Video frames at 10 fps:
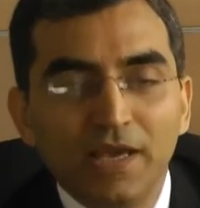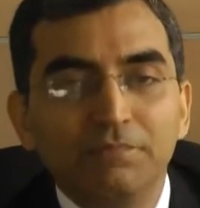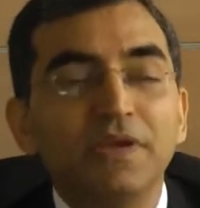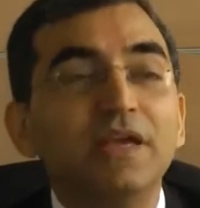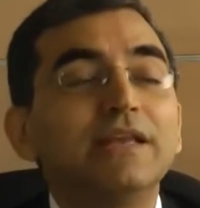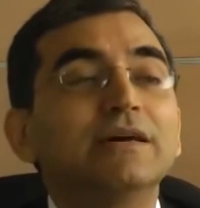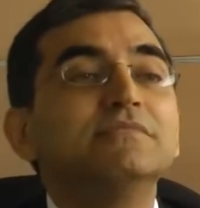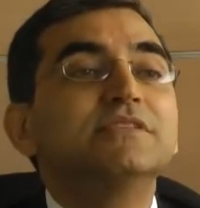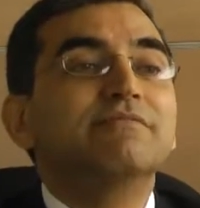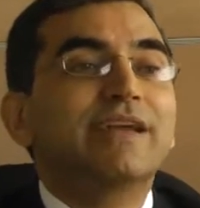be it in
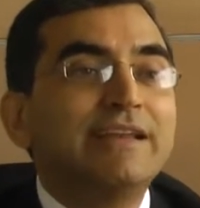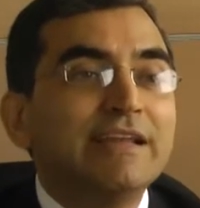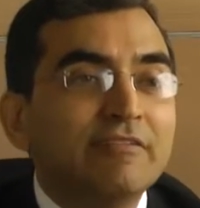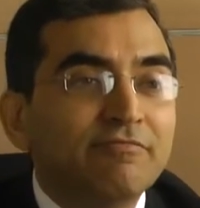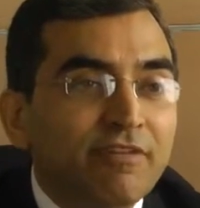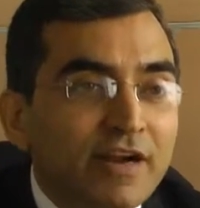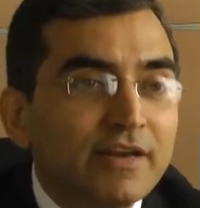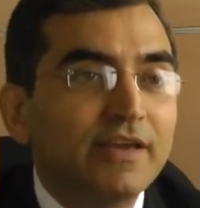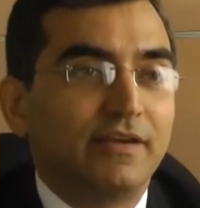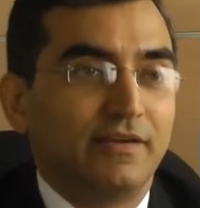terms of getting
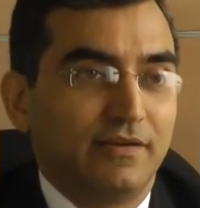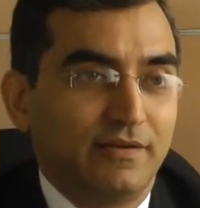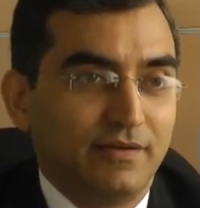funding,